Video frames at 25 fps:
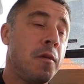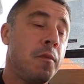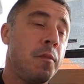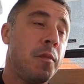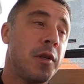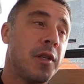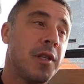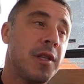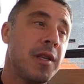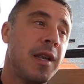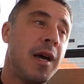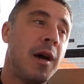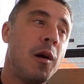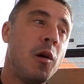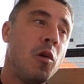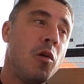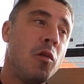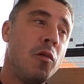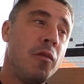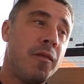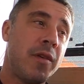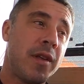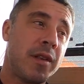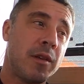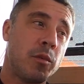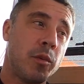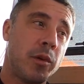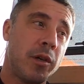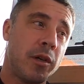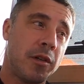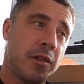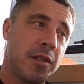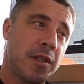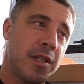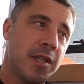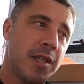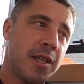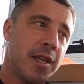But now that we're
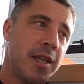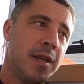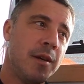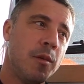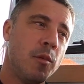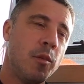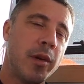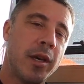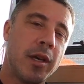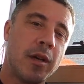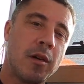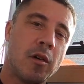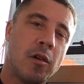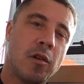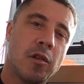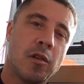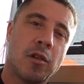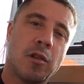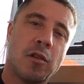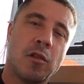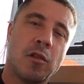at sea, we can't